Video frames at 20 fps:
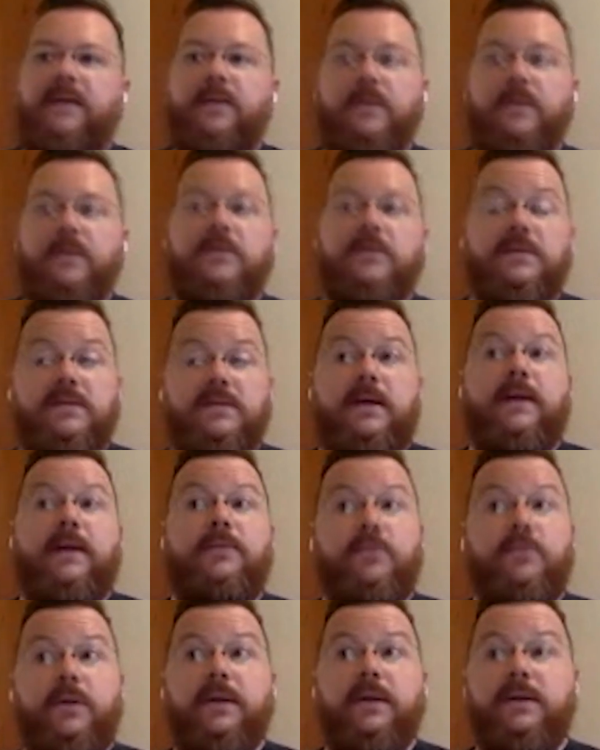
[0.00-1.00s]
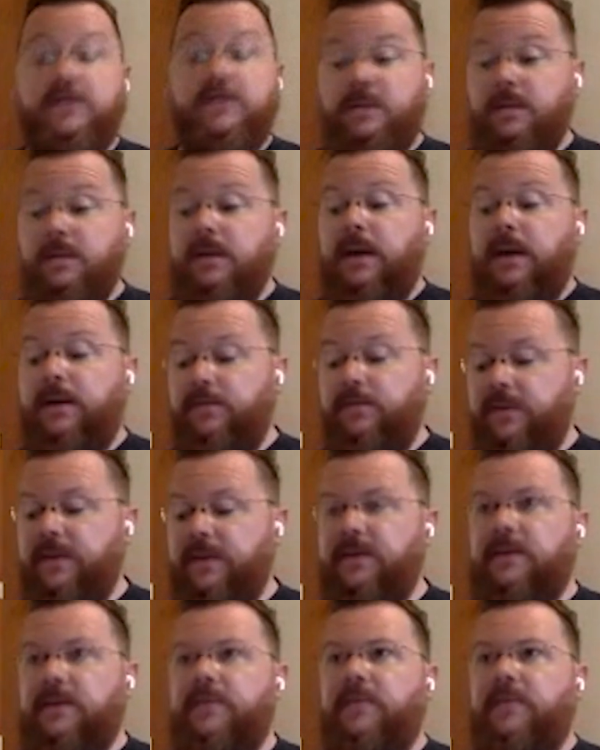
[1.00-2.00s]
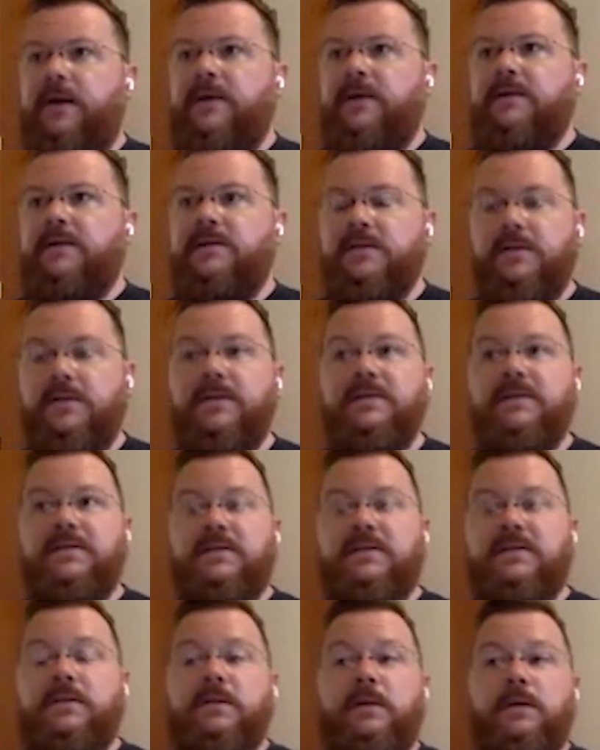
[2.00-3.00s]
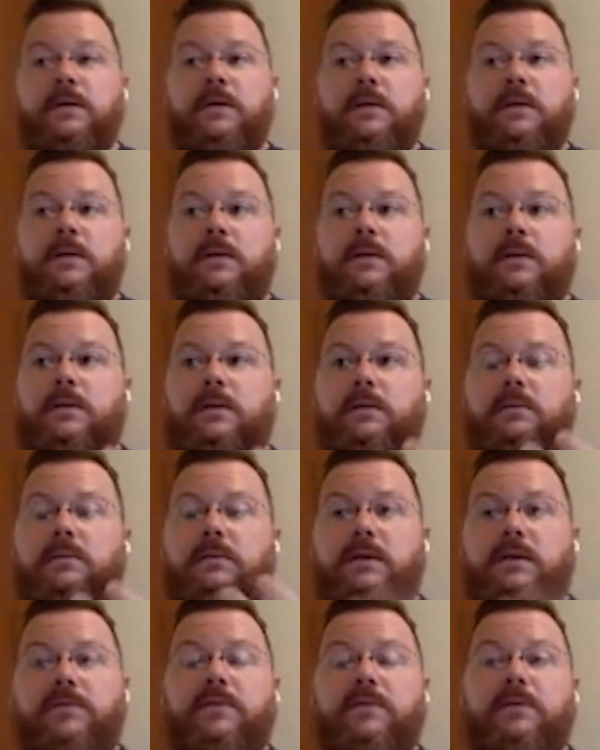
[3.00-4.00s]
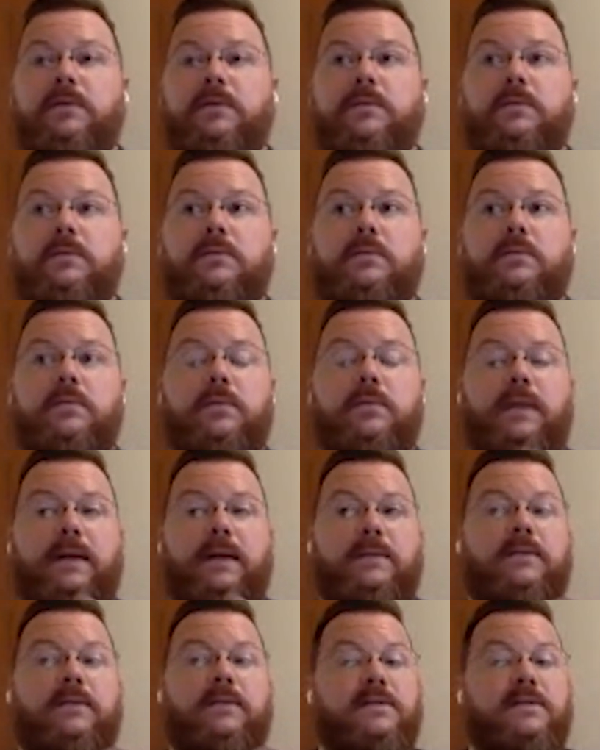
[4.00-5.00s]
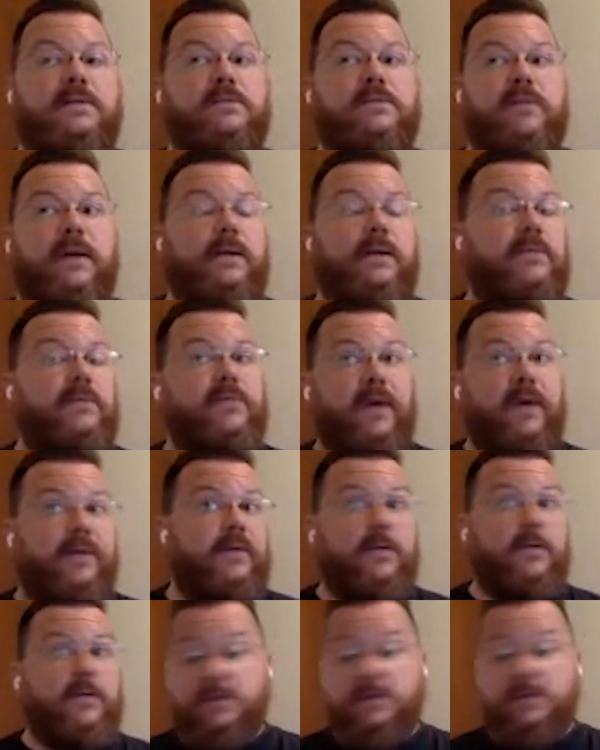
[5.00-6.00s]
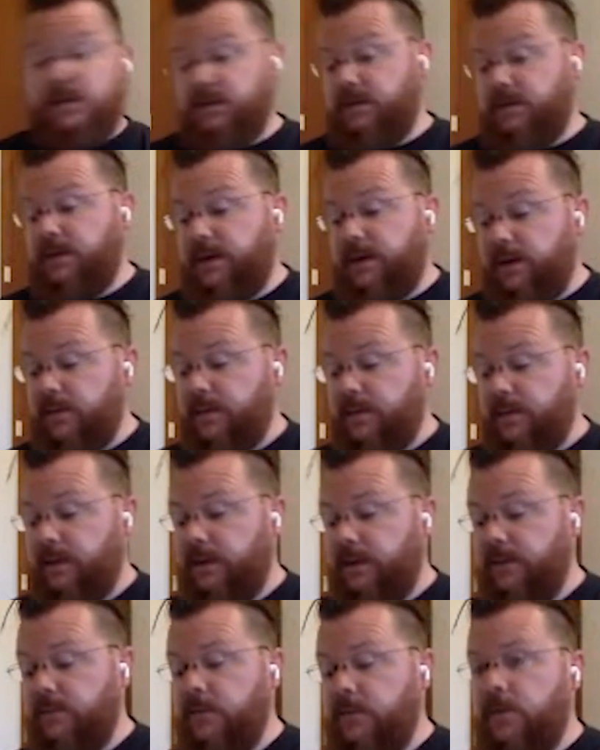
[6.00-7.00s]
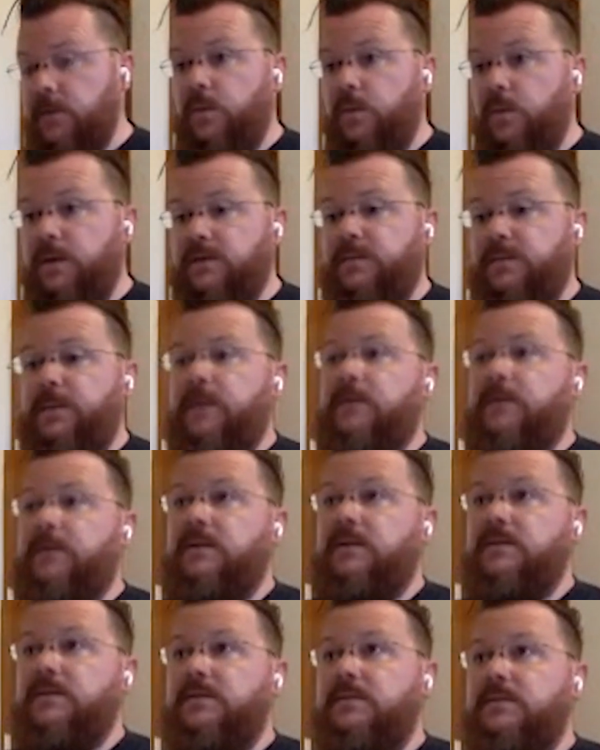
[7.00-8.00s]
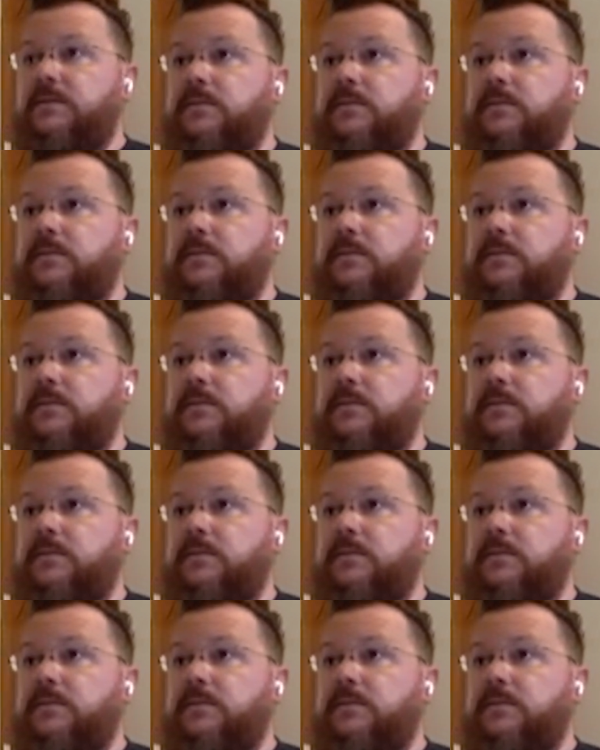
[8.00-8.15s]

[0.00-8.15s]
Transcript: which is a read and a write. So this, given that this is running 5 Go routines concurrently, we expect this,